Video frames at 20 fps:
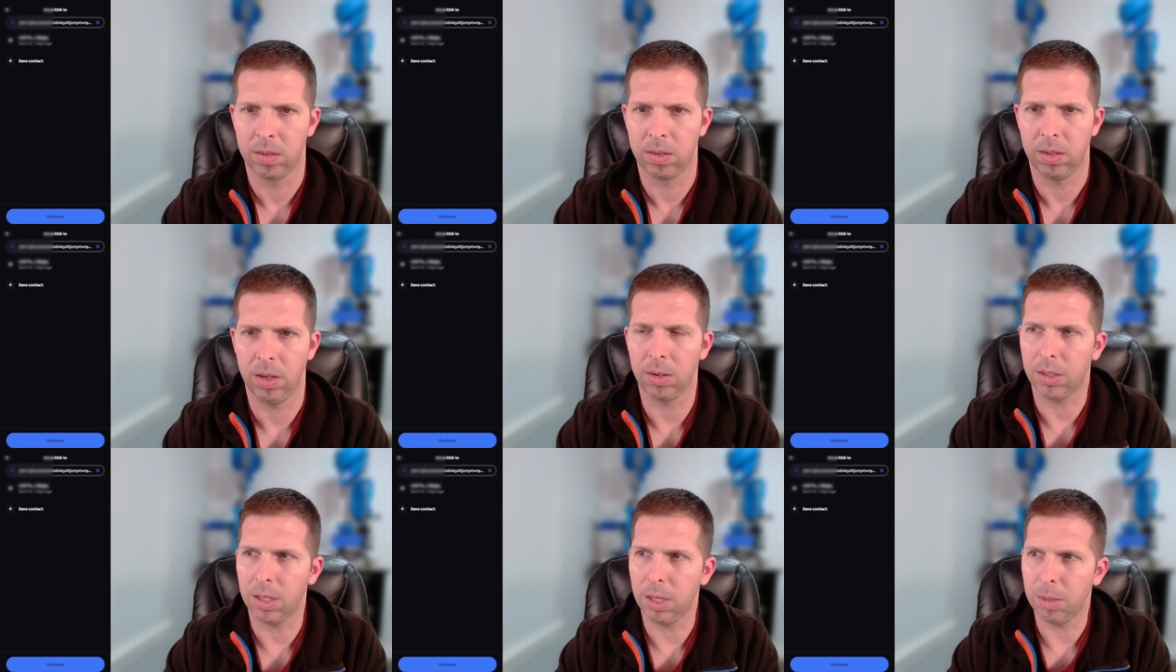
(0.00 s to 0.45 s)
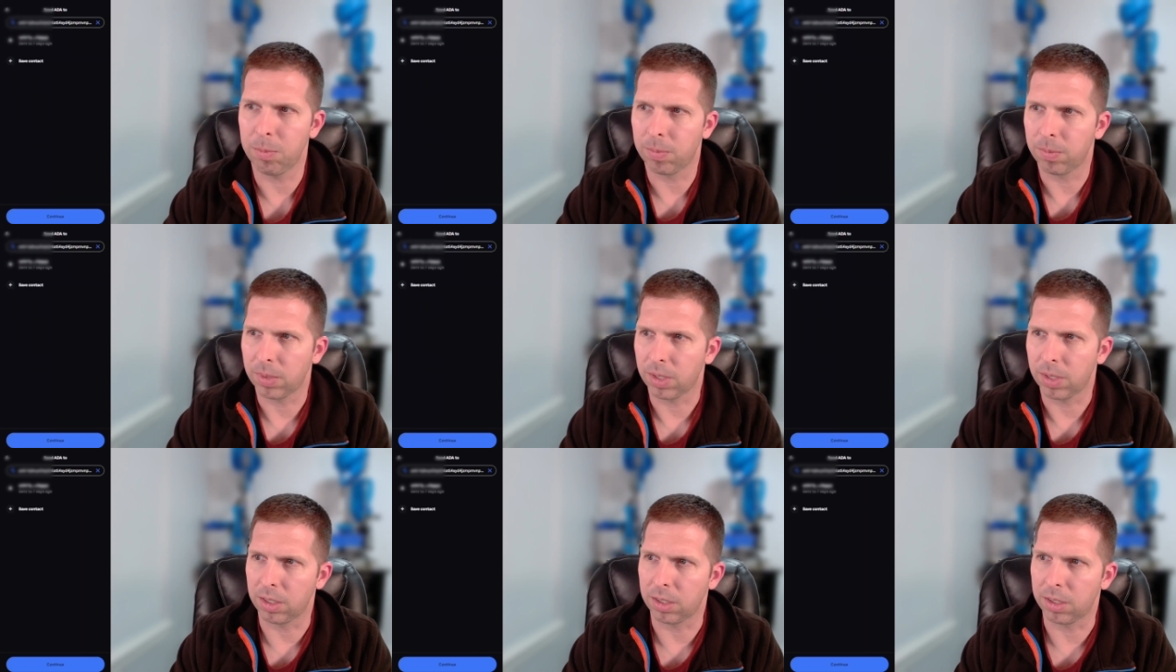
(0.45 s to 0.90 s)
Okay,
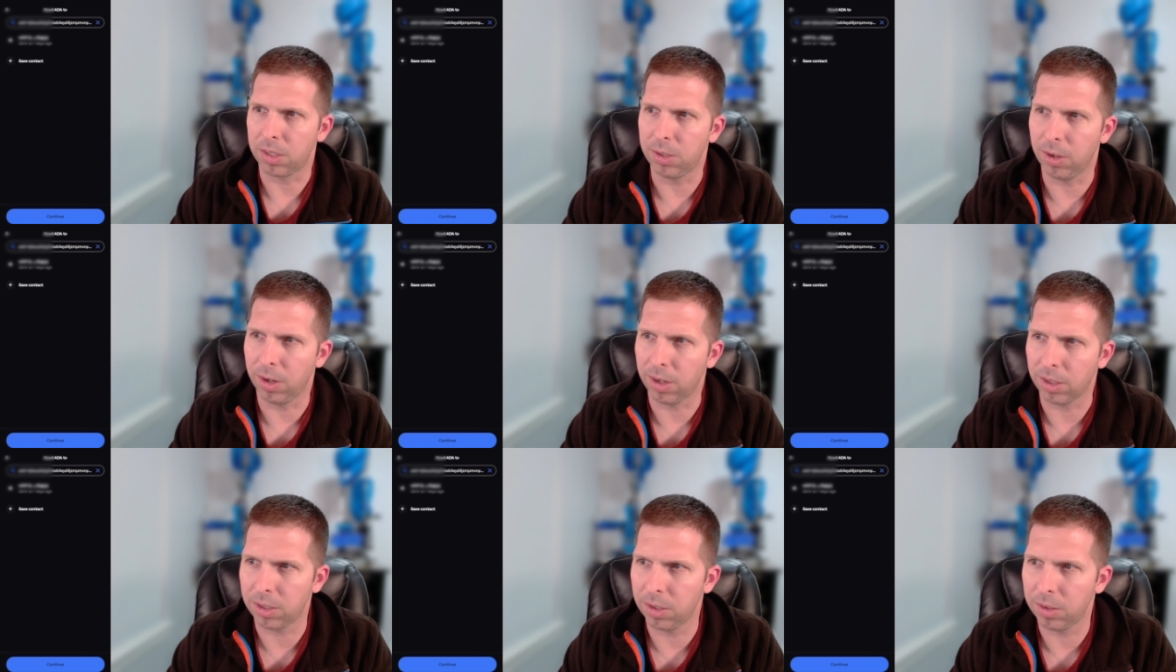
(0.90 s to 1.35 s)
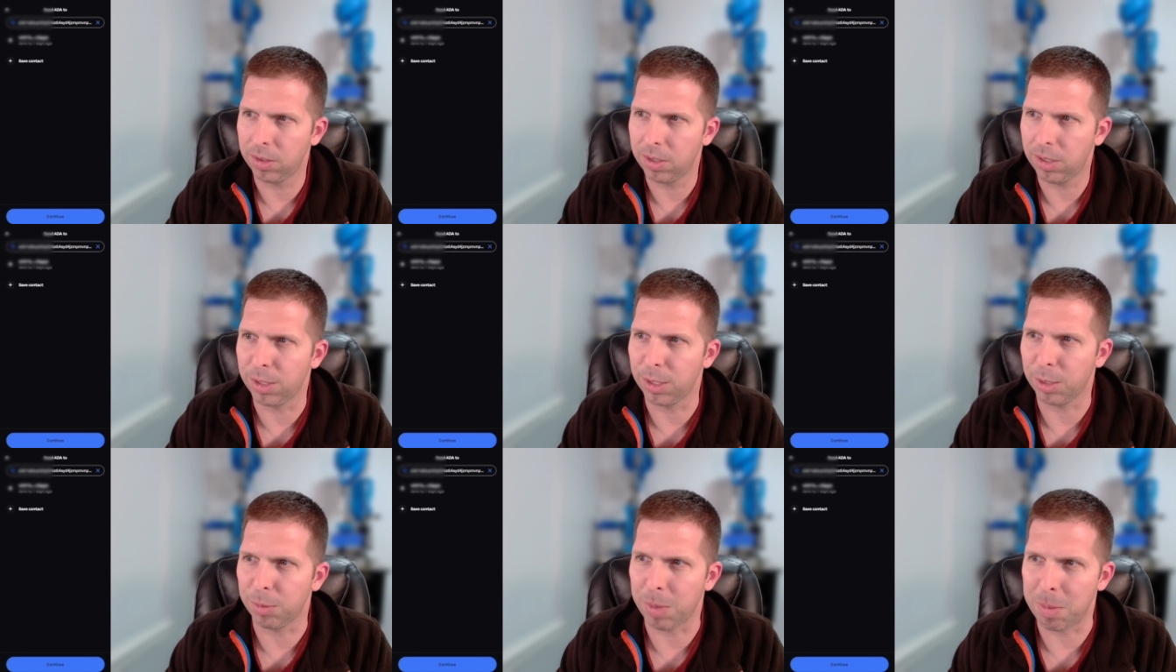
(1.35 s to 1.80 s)
got the Q R code there.
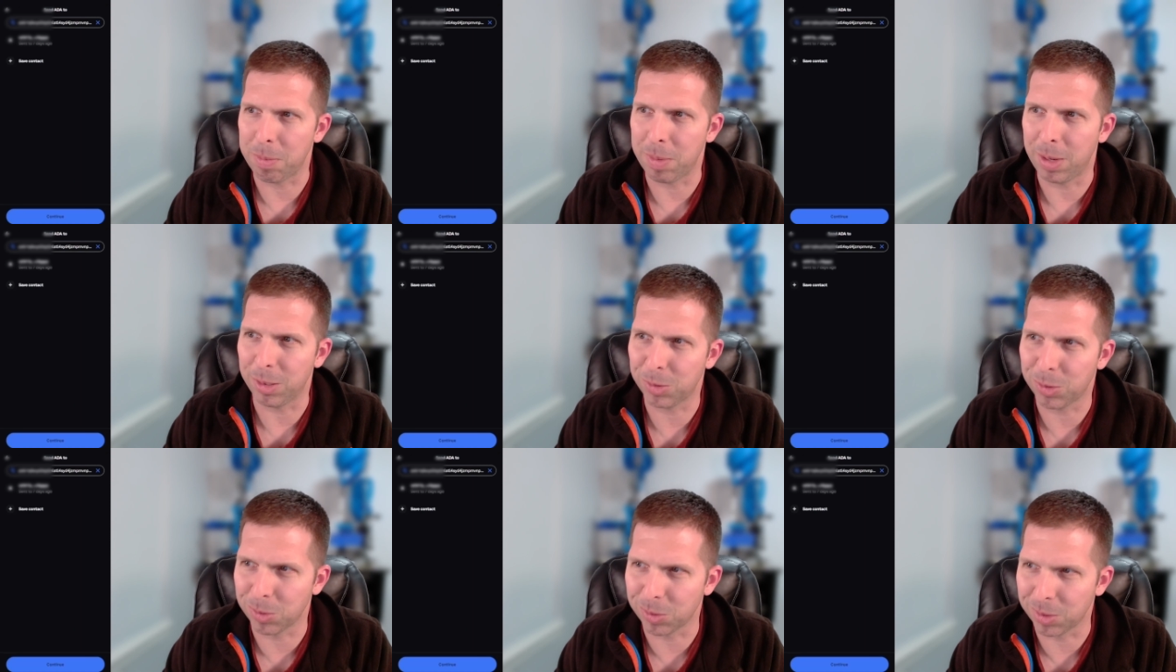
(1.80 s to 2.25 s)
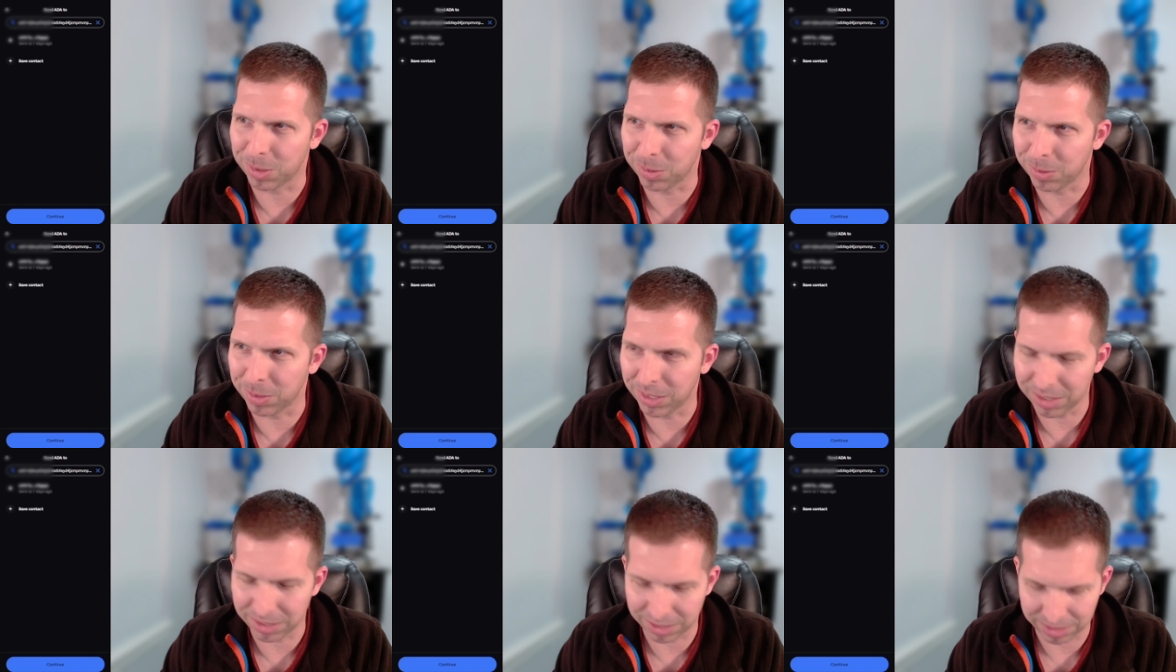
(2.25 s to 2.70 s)
I think my mouse was in the
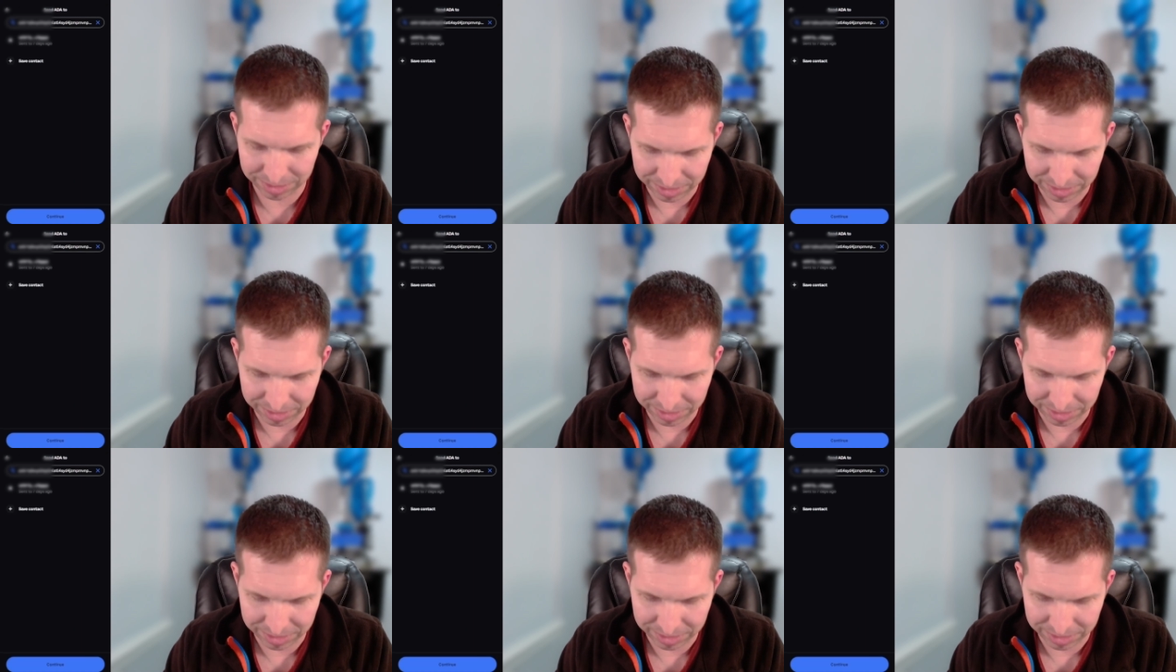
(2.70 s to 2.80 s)
way.